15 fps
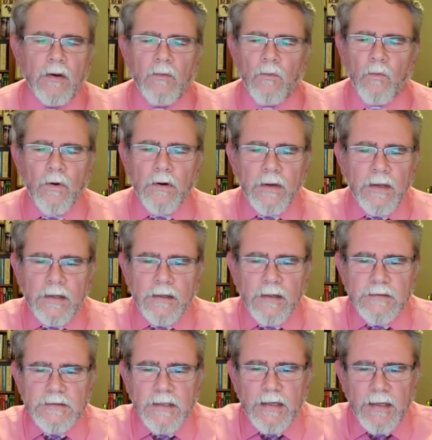Worrying
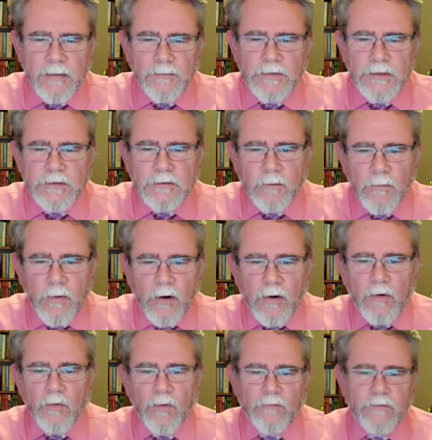doesn't empty
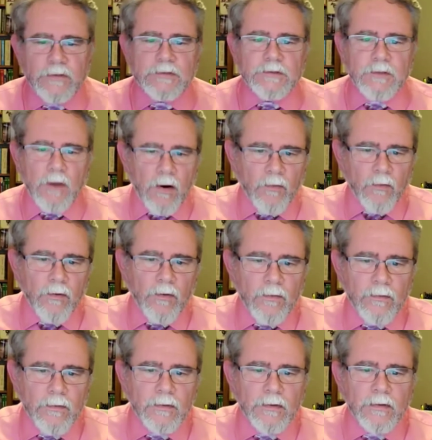tomorrow of its sorrow.
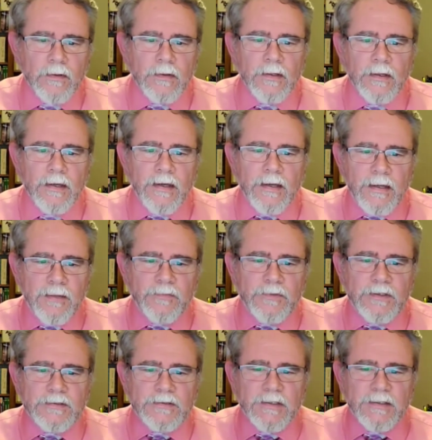It
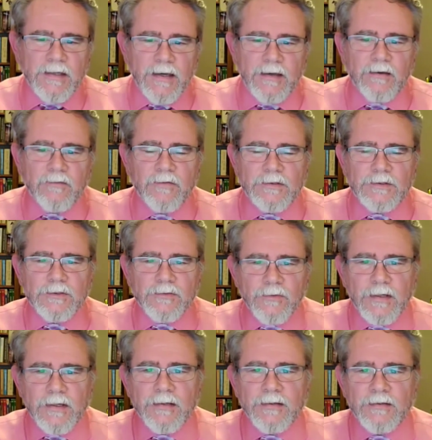empties today of its
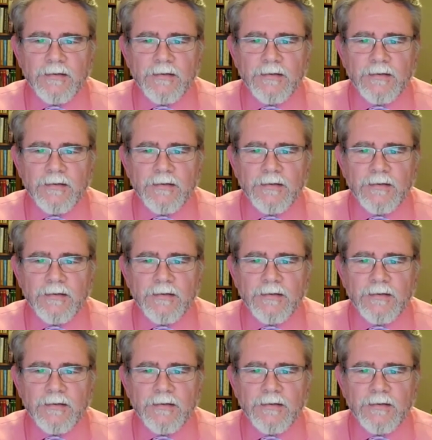strength.